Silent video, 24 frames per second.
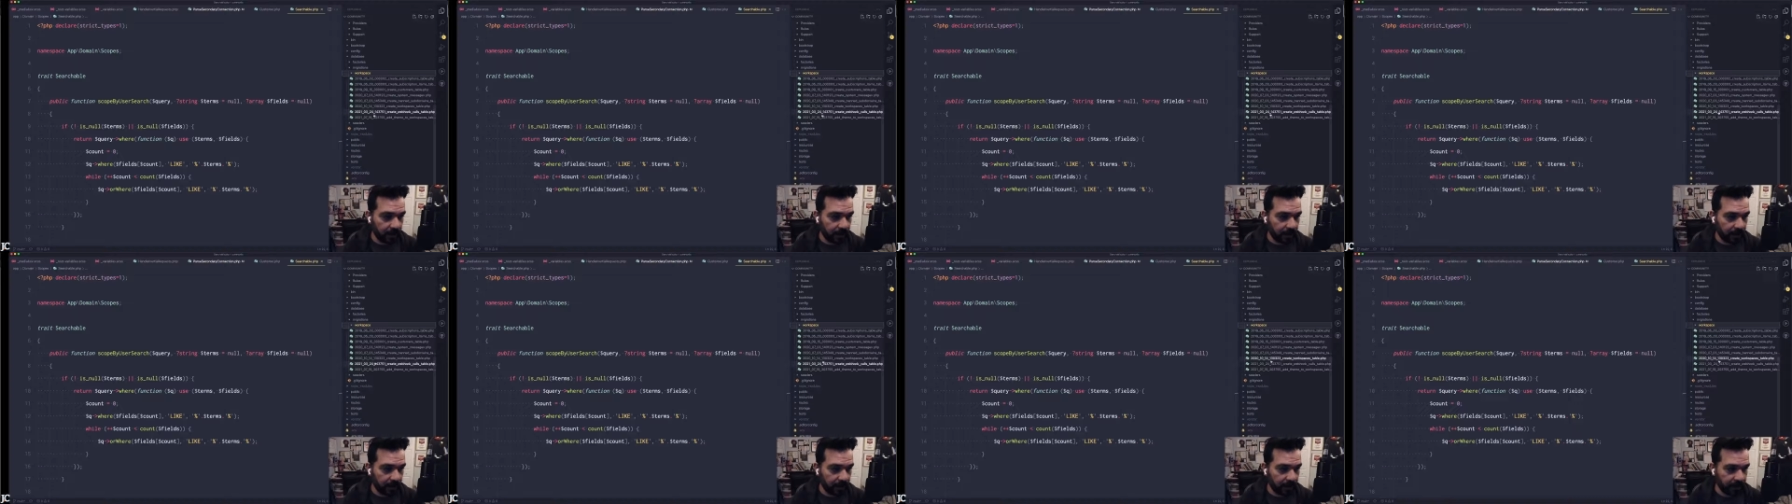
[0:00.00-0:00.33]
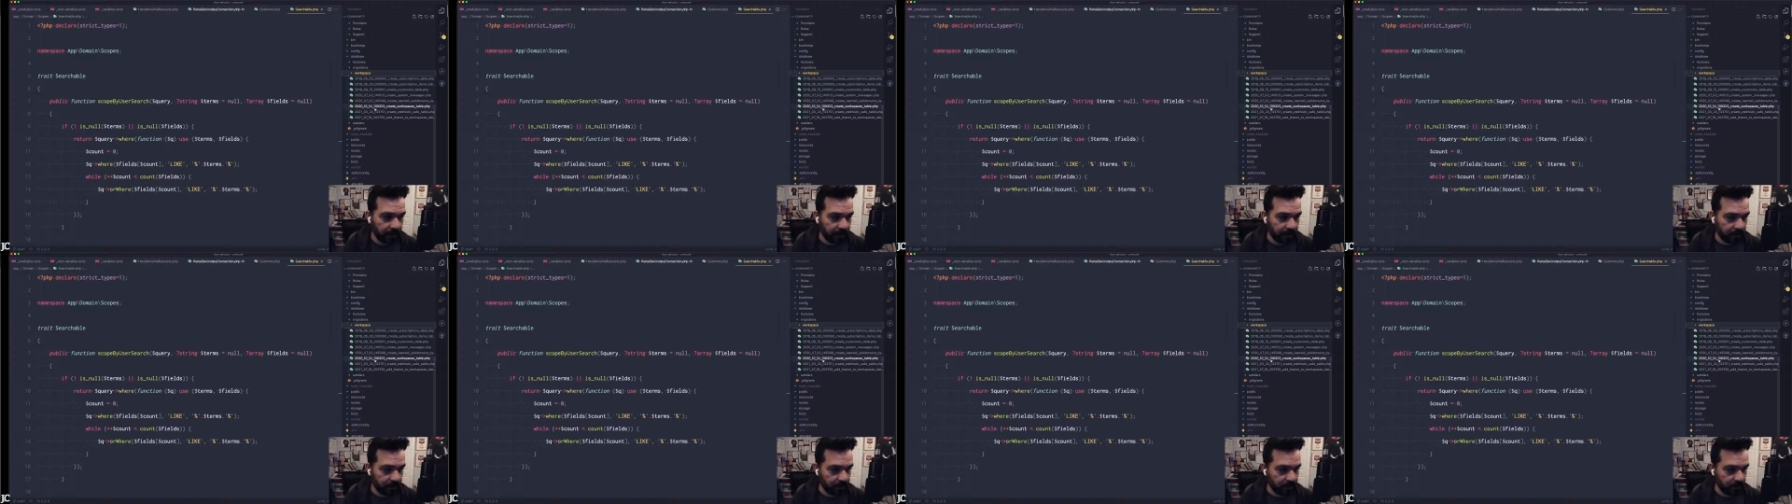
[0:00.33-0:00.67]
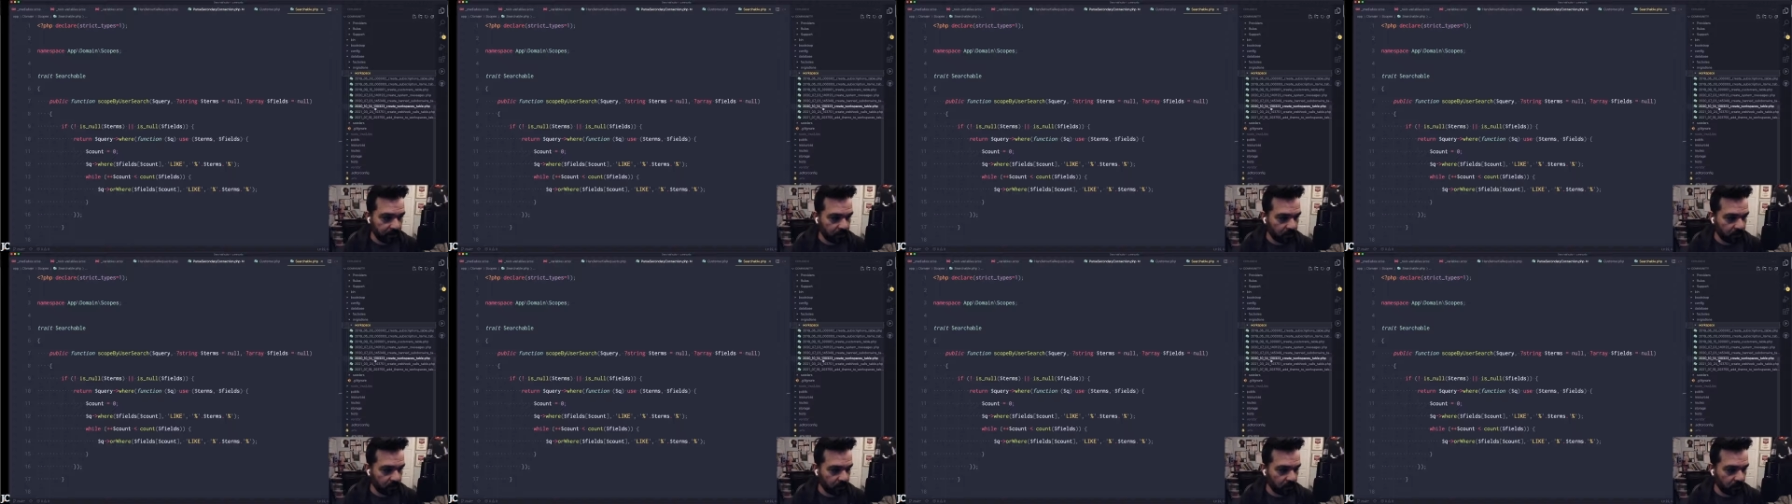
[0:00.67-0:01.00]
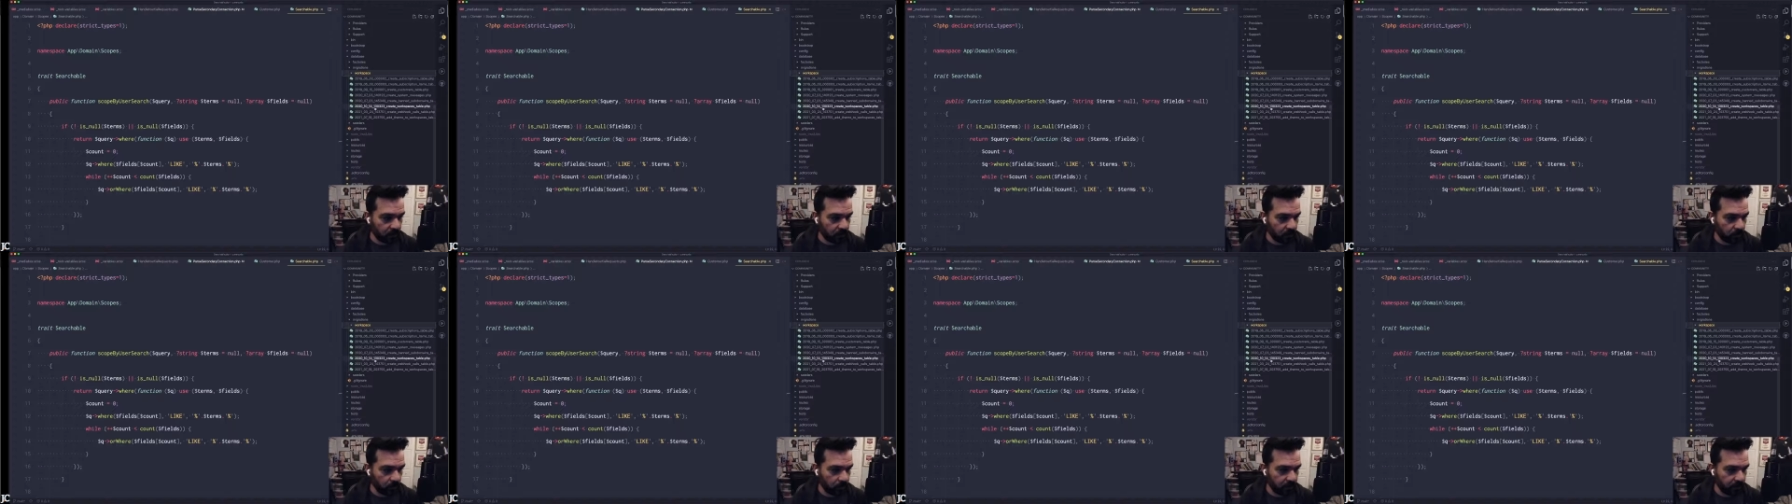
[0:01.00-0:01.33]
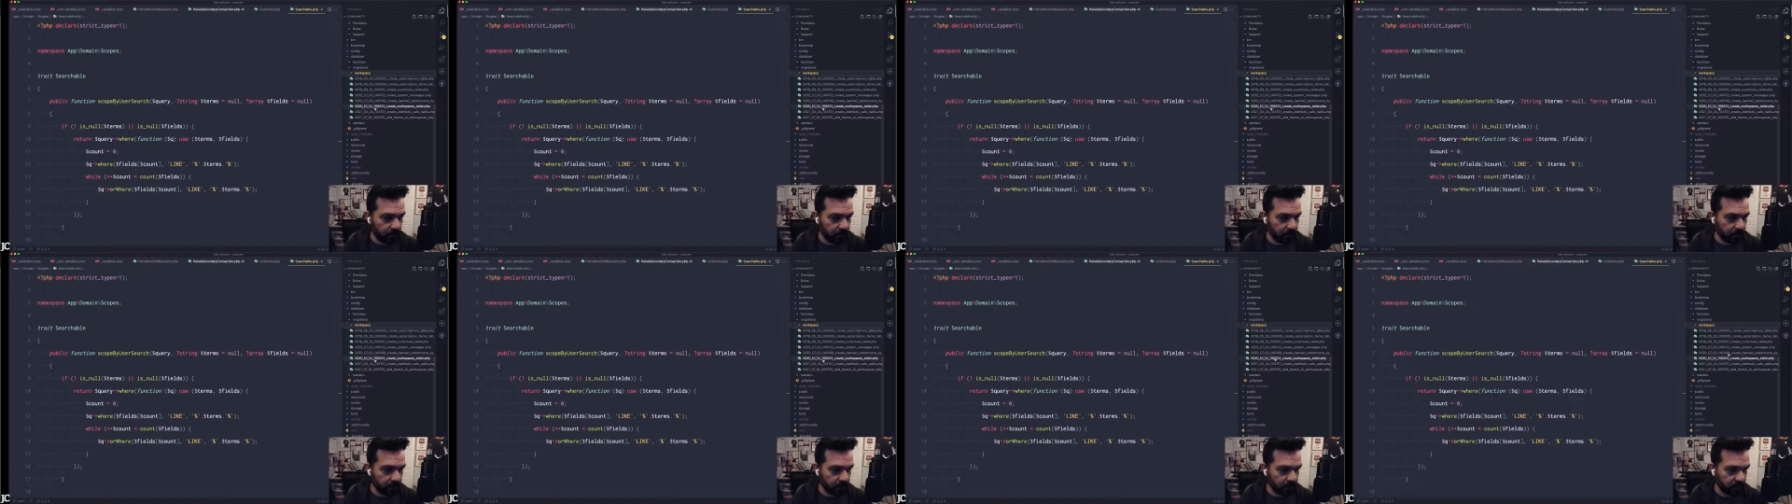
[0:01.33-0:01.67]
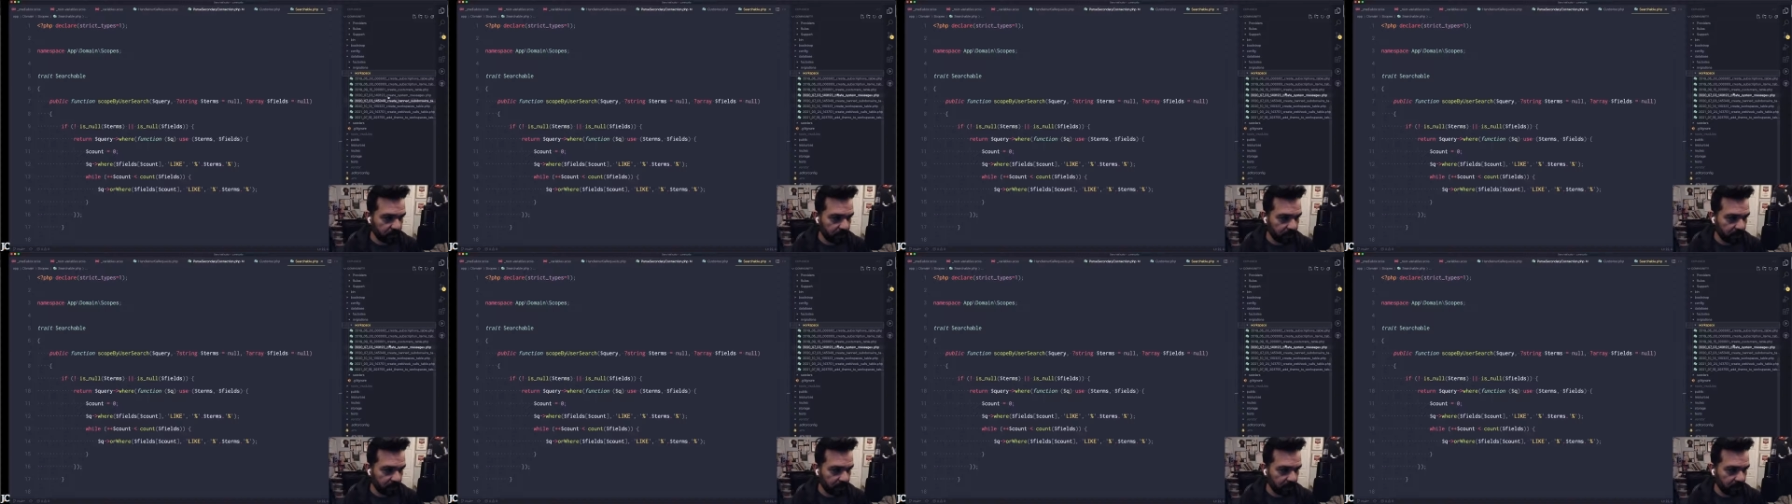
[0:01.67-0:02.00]
I can start with
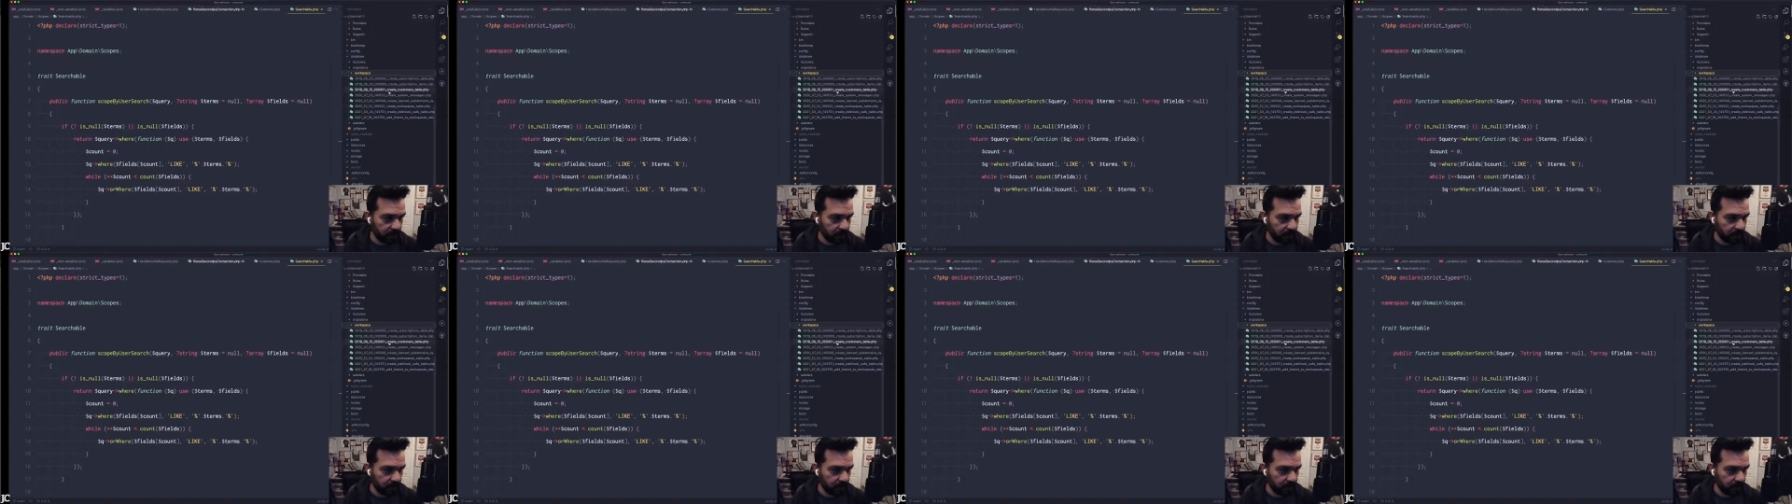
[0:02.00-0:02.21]
just the